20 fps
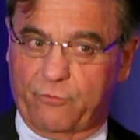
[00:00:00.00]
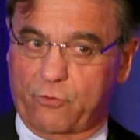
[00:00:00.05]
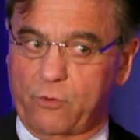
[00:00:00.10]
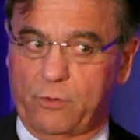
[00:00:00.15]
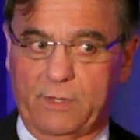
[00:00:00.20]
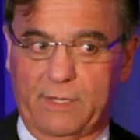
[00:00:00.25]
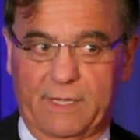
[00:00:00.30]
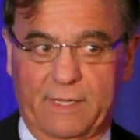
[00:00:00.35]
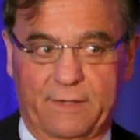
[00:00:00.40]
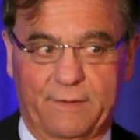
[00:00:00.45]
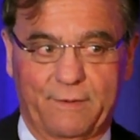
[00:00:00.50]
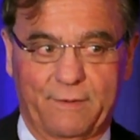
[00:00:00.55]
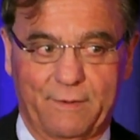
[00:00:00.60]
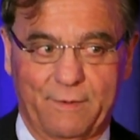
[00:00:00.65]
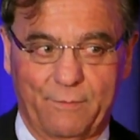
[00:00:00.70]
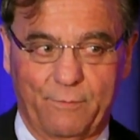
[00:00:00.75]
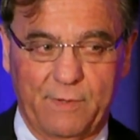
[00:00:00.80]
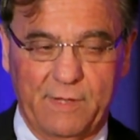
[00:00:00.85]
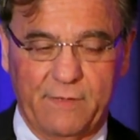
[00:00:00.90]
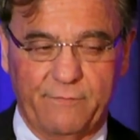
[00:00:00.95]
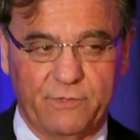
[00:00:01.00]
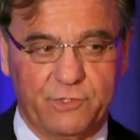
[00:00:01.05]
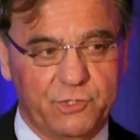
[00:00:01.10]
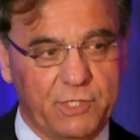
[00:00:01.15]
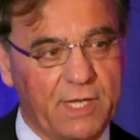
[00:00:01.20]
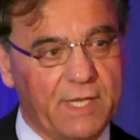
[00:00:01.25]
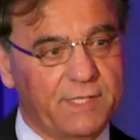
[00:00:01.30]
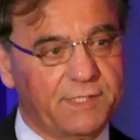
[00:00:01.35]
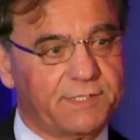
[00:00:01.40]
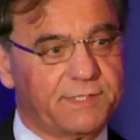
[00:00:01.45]
truly we have a
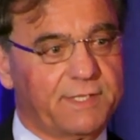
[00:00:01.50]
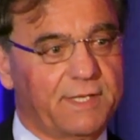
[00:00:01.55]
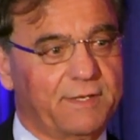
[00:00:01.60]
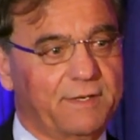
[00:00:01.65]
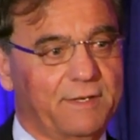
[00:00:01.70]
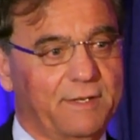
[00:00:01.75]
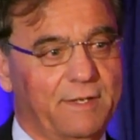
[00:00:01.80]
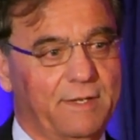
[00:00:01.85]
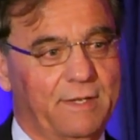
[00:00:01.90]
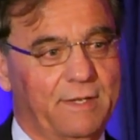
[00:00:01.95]
chance that